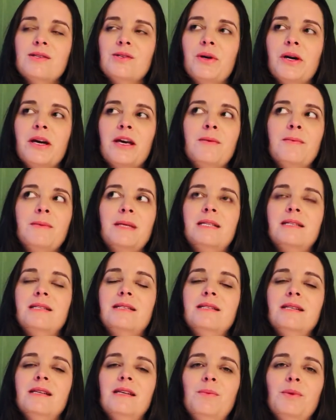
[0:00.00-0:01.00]
who I am in
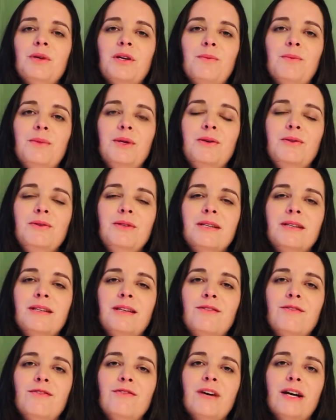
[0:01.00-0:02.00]
deep communion
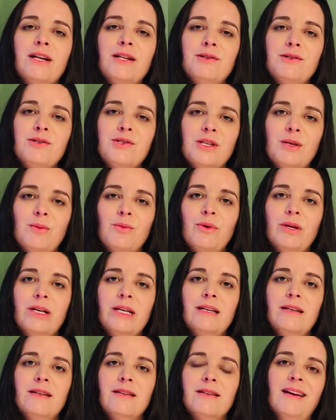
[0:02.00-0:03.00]
and fellowship
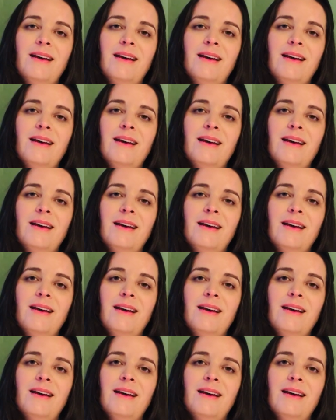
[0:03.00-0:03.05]
with.